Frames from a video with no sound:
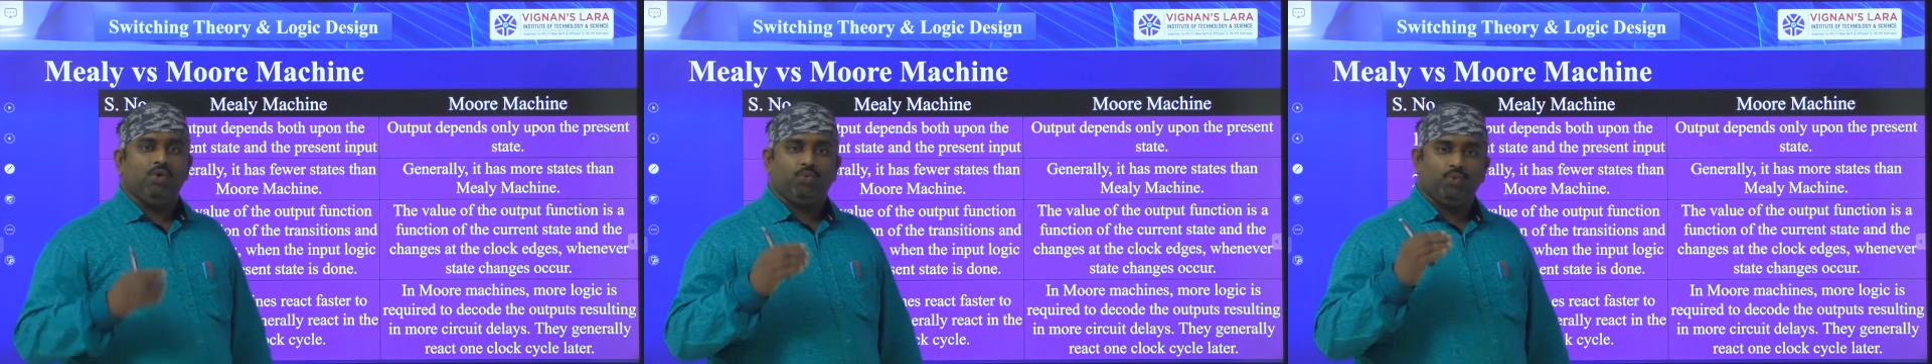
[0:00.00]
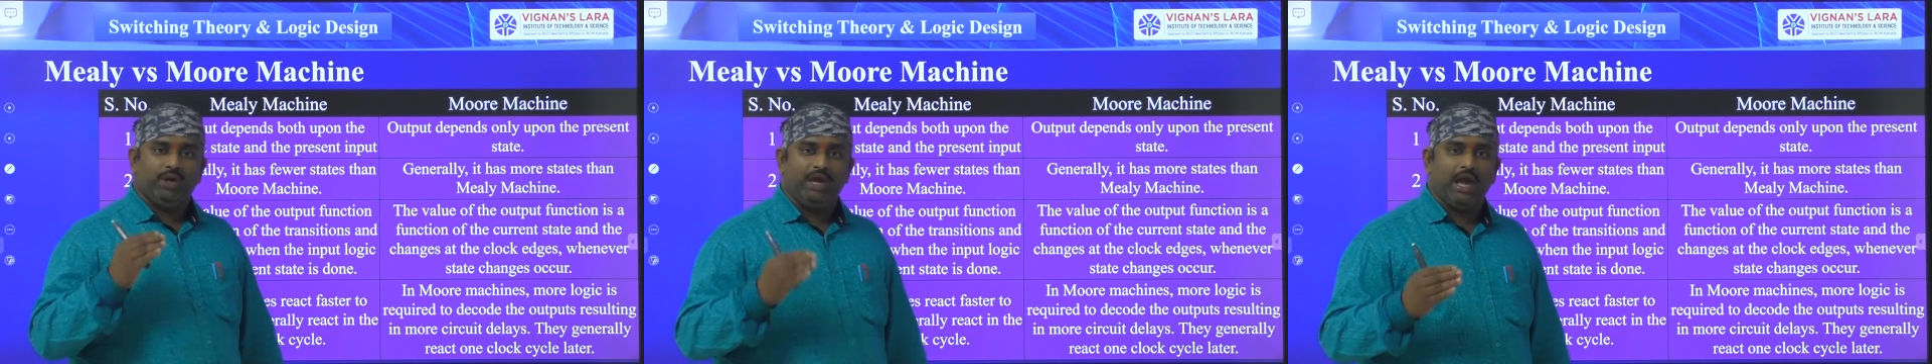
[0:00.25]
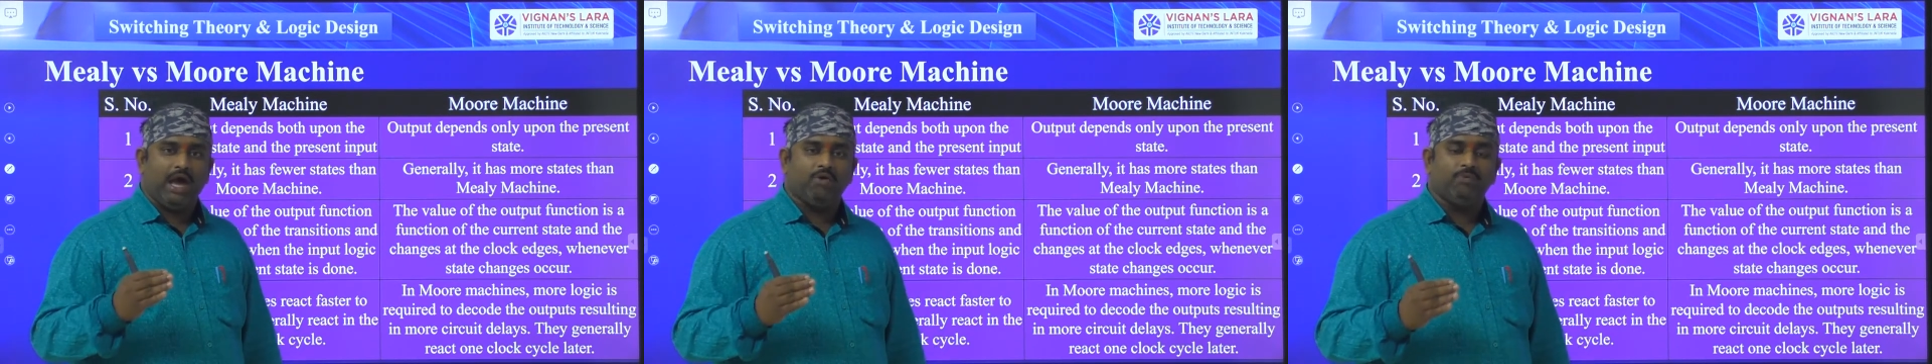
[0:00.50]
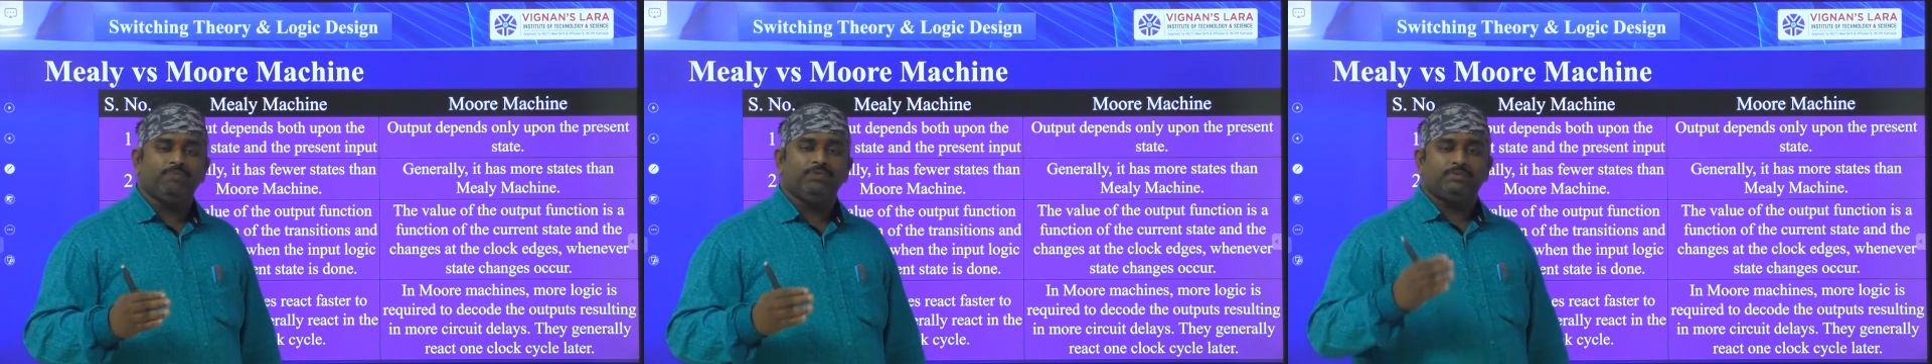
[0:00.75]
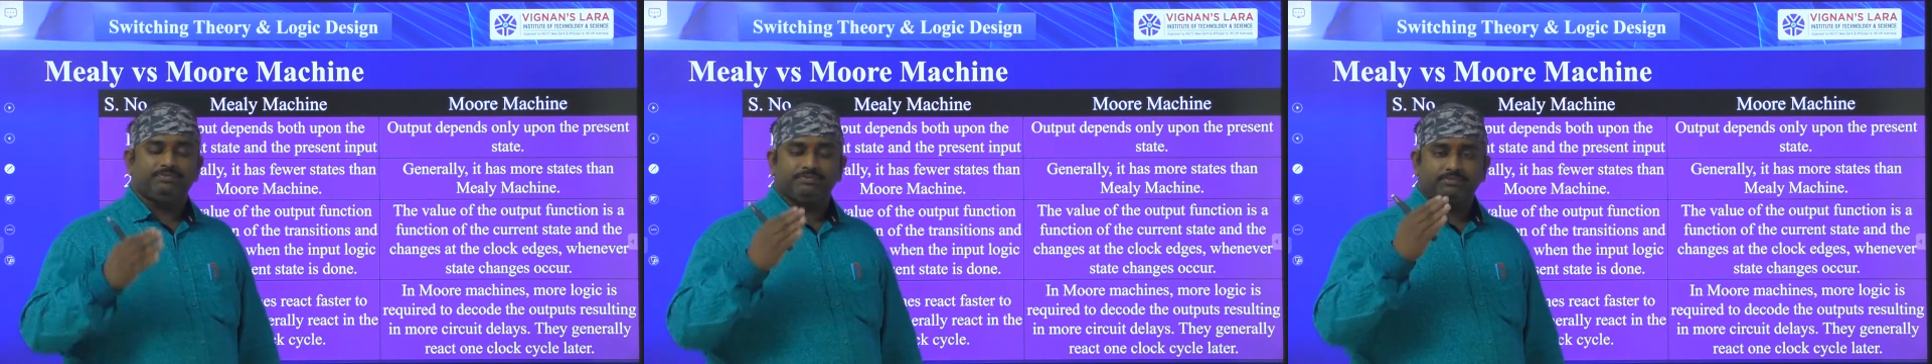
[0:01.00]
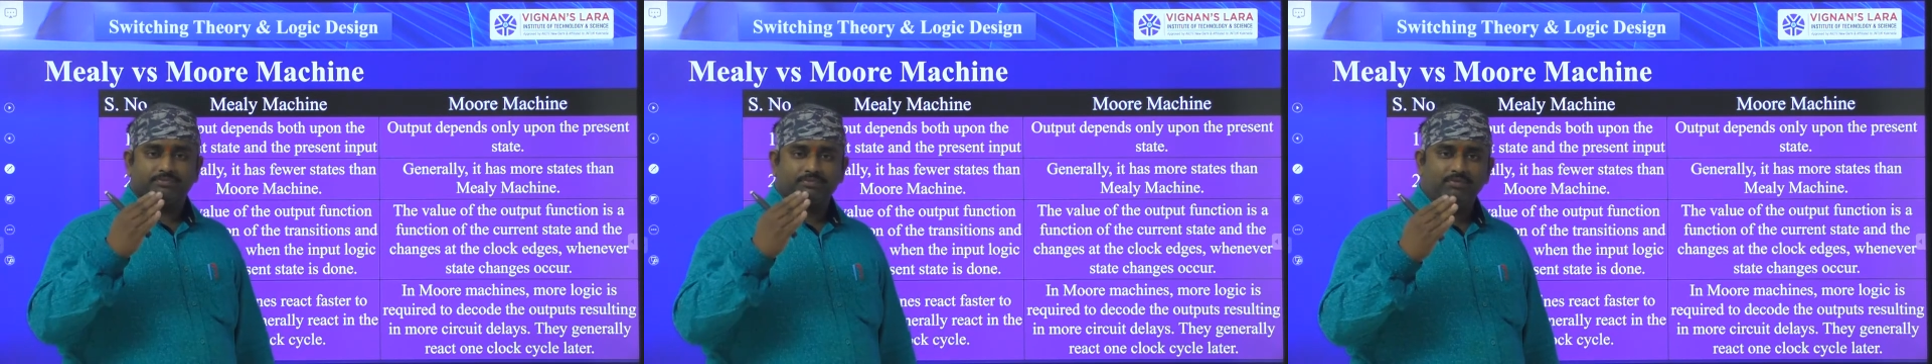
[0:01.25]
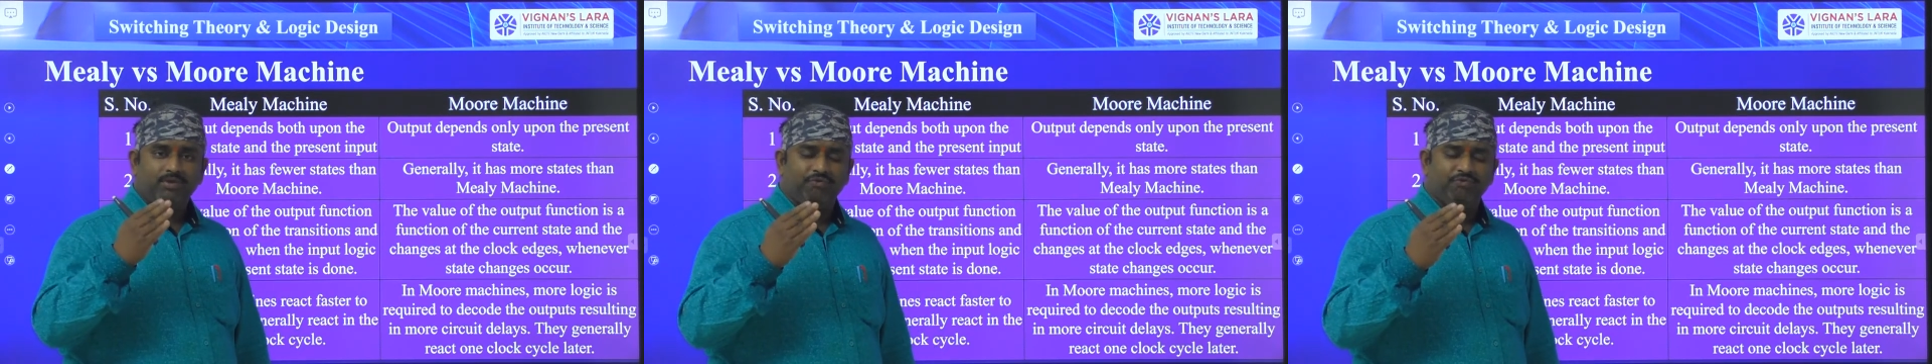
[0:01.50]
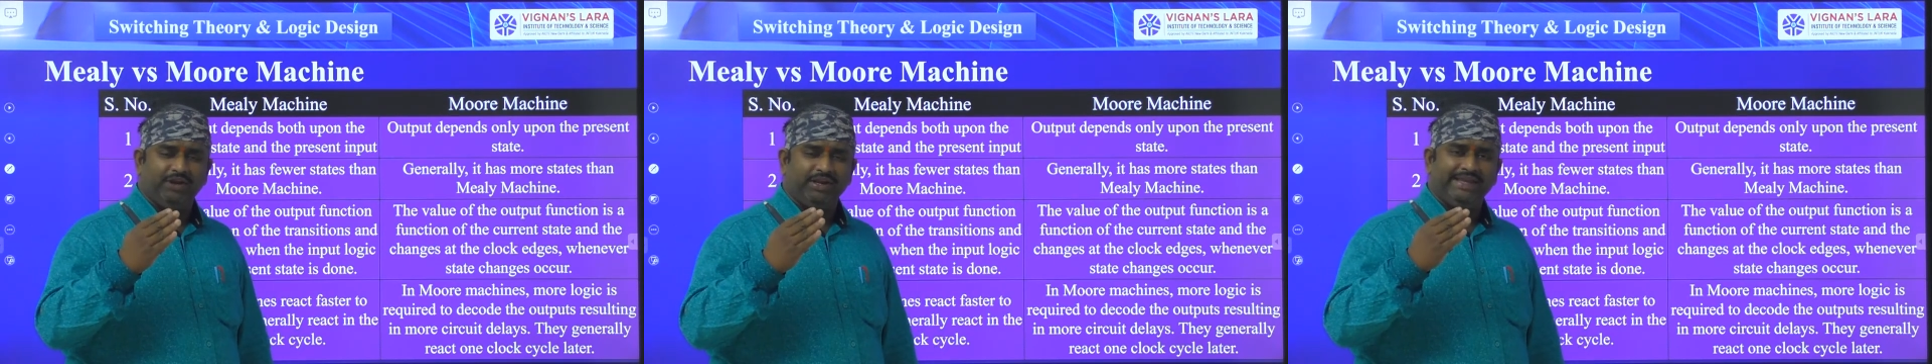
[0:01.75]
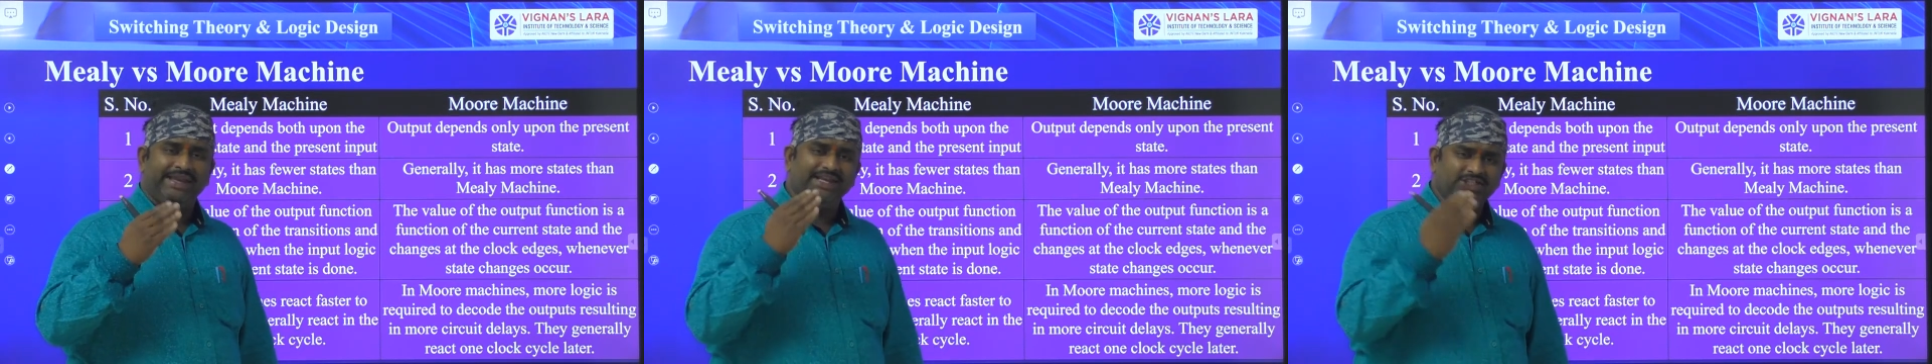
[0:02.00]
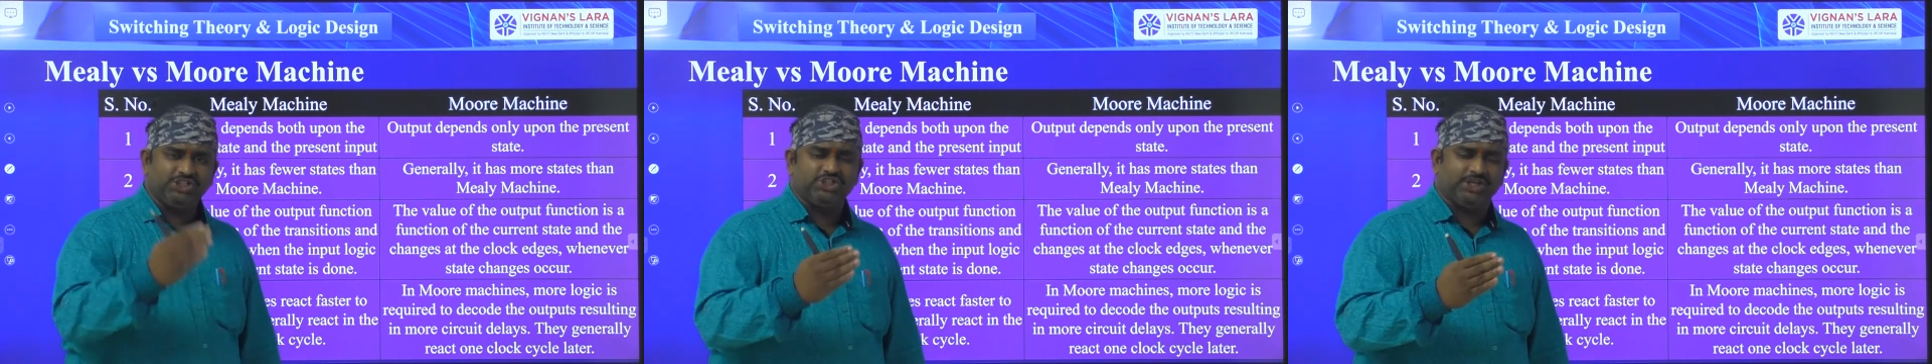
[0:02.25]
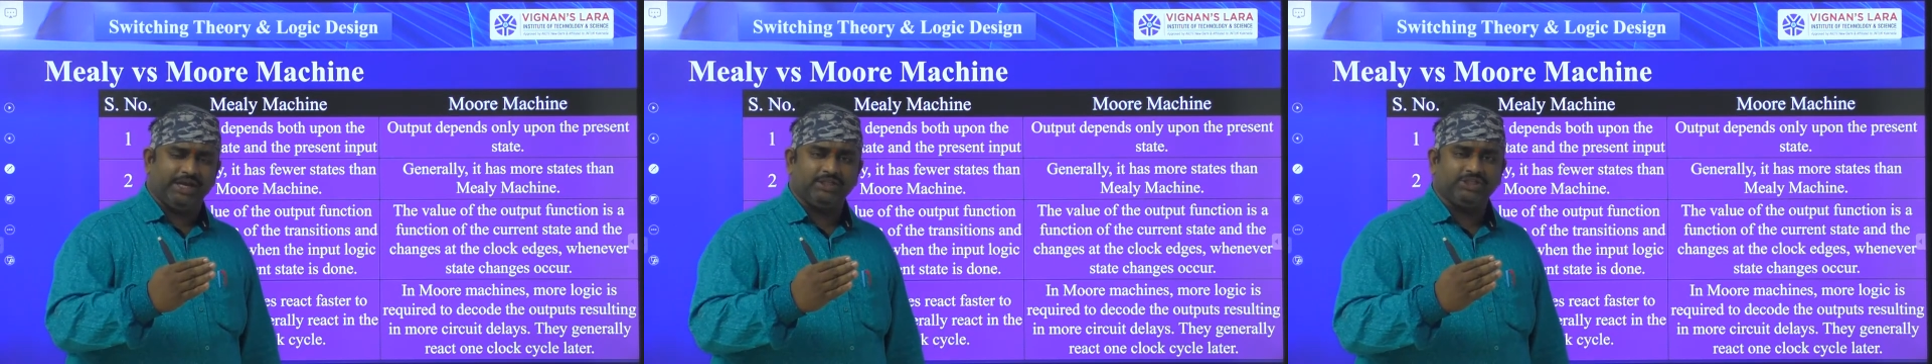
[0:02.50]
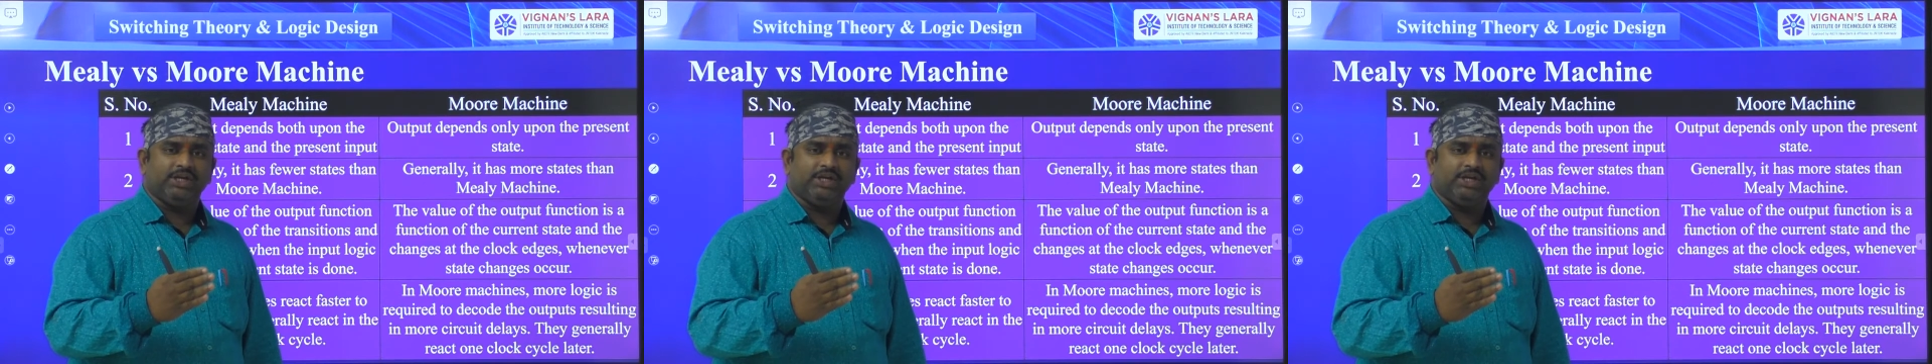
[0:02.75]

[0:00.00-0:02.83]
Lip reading: we have, for each stage